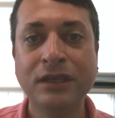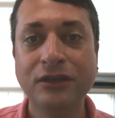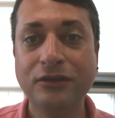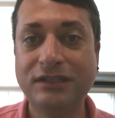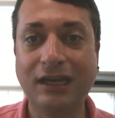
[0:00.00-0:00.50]

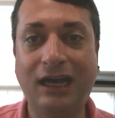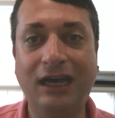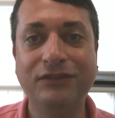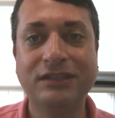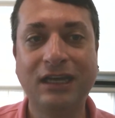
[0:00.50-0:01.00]
Using
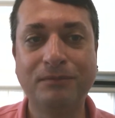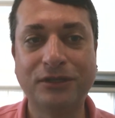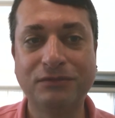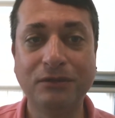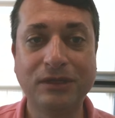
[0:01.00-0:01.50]
live
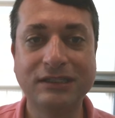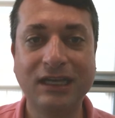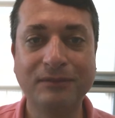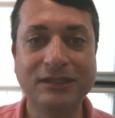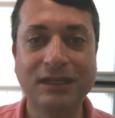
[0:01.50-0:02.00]
examples, we will
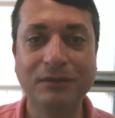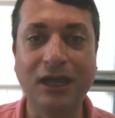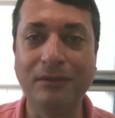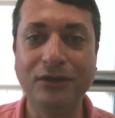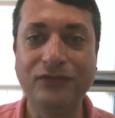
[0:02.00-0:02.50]
examine some
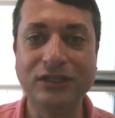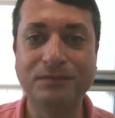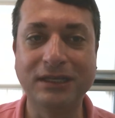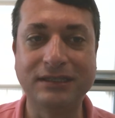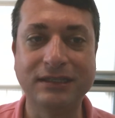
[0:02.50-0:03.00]
common fish
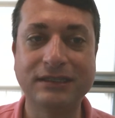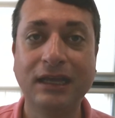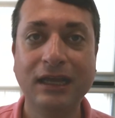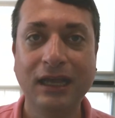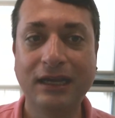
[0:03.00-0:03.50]
species
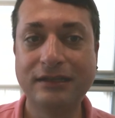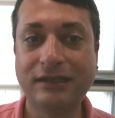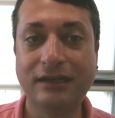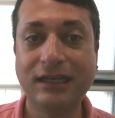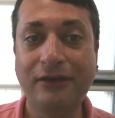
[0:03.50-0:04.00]
and
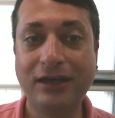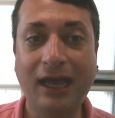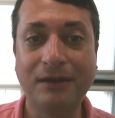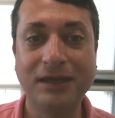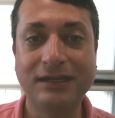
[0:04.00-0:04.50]
discuss how
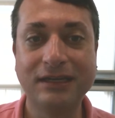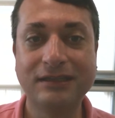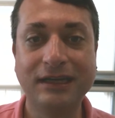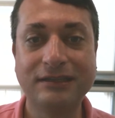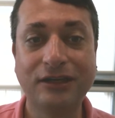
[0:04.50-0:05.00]
anatomy
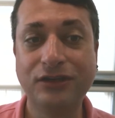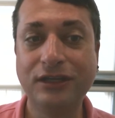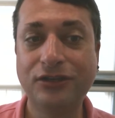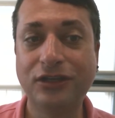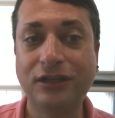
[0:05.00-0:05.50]
dictates their
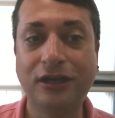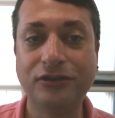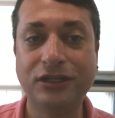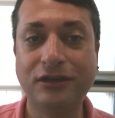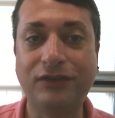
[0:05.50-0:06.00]
niche in the
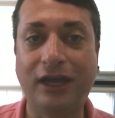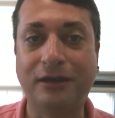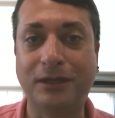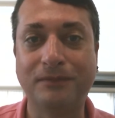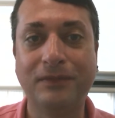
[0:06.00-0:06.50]
ocean
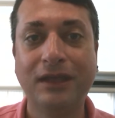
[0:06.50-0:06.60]
environment.